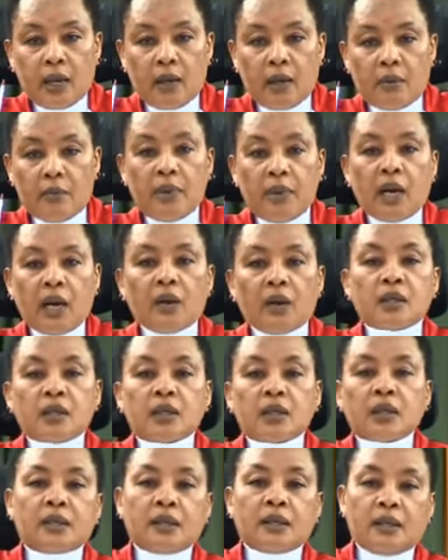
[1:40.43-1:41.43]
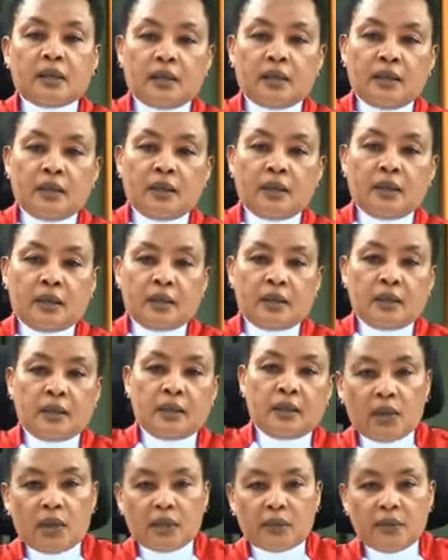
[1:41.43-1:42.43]
ballot.
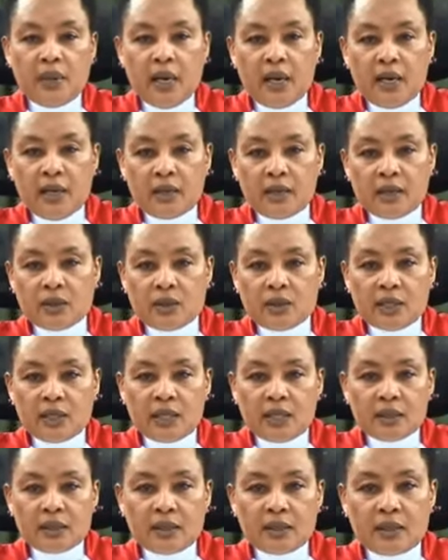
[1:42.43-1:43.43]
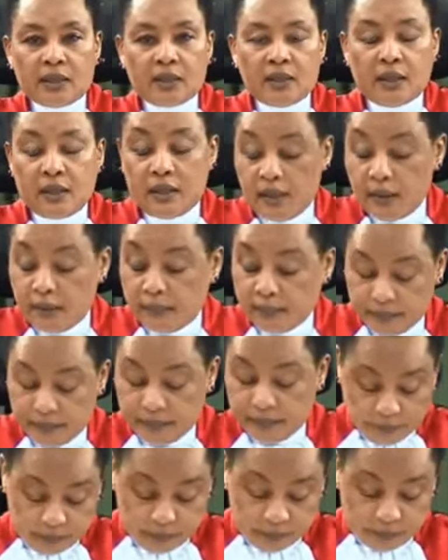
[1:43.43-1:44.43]
That's what Mahat taught us yesterday,
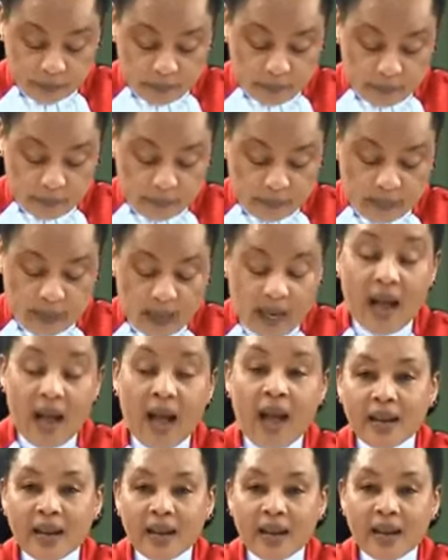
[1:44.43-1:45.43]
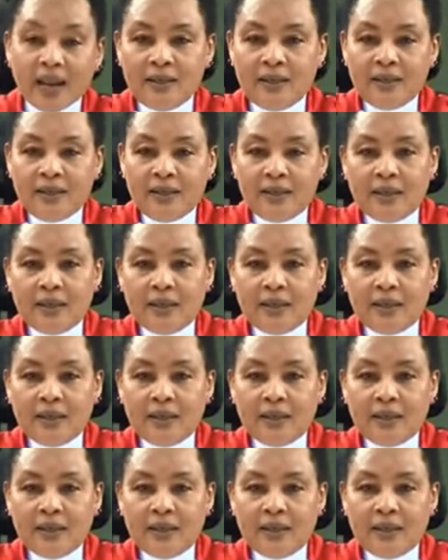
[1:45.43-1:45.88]
added